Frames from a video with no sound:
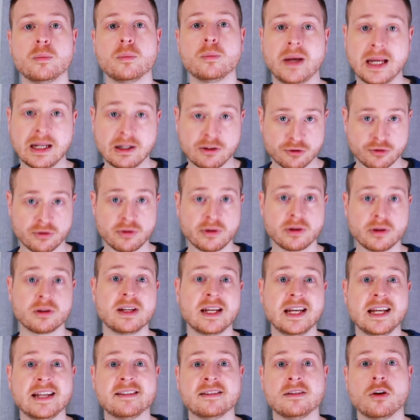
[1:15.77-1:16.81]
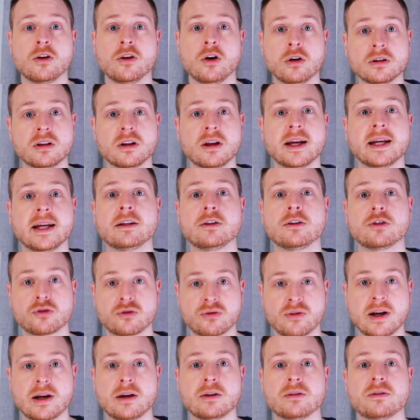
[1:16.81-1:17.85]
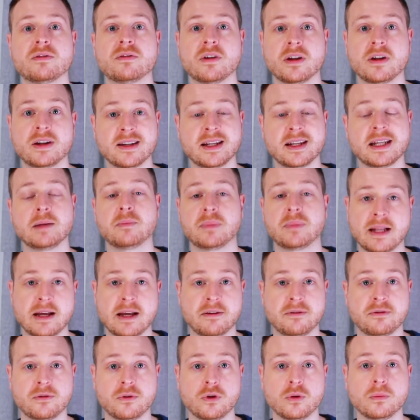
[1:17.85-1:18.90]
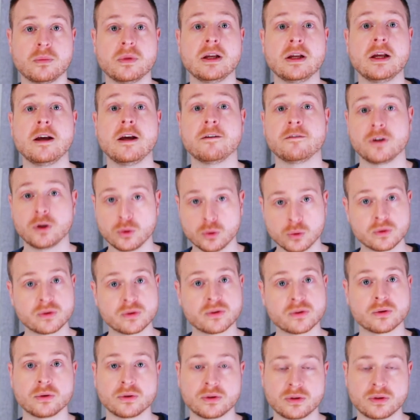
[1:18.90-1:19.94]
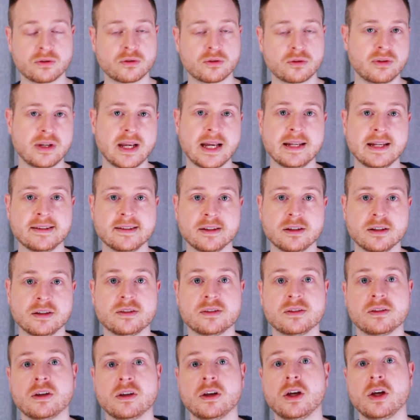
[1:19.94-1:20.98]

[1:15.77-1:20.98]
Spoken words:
Patreon is an online crowdfunding platform for all sorts of creators.